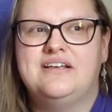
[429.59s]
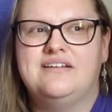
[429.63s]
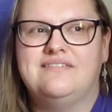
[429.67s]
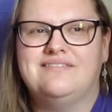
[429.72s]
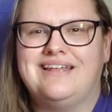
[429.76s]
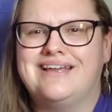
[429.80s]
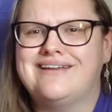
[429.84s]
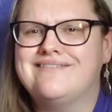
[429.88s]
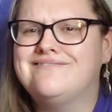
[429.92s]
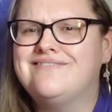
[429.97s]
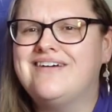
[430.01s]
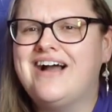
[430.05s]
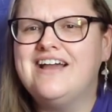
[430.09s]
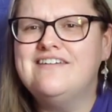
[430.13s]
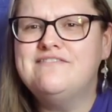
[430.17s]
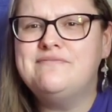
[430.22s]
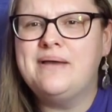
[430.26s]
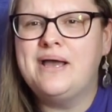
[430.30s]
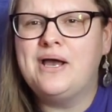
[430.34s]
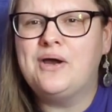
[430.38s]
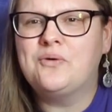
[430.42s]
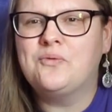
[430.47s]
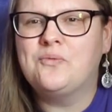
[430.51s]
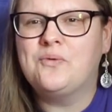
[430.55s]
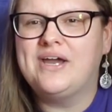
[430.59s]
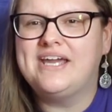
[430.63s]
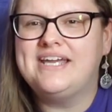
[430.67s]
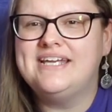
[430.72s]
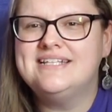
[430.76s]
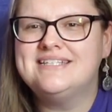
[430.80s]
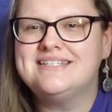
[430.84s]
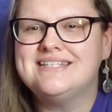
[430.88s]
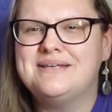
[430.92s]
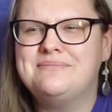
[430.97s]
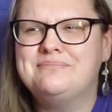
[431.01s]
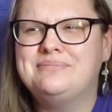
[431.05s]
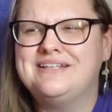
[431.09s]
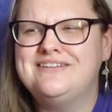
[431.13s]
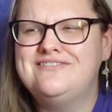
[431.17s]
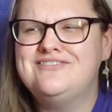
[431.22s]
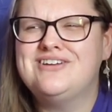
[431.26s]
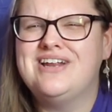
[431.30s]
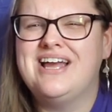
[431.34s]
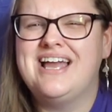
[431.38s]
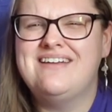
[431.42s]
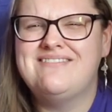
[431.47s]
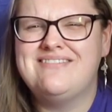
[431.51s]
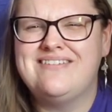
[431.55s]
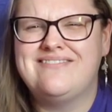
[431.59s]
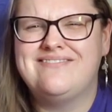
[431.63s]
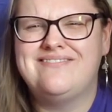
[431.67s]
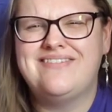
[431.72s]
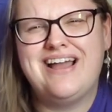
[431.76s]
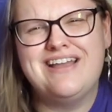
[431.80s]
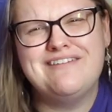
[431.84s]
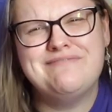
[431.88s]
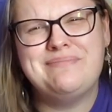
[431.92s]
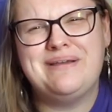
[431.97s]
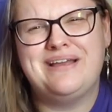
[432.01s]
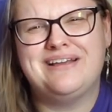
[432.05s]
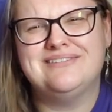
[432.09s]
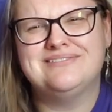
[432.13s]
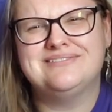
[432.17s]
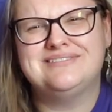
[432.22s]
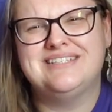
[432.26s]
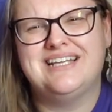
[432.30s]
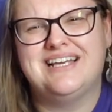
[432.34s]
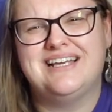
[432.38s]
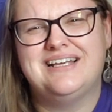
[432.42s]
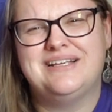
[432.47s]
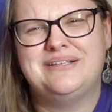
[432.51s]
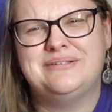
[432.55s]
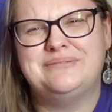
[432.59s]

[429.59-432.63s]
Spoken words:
like 5 pound weights. And believe it or not, I have a 5 pound,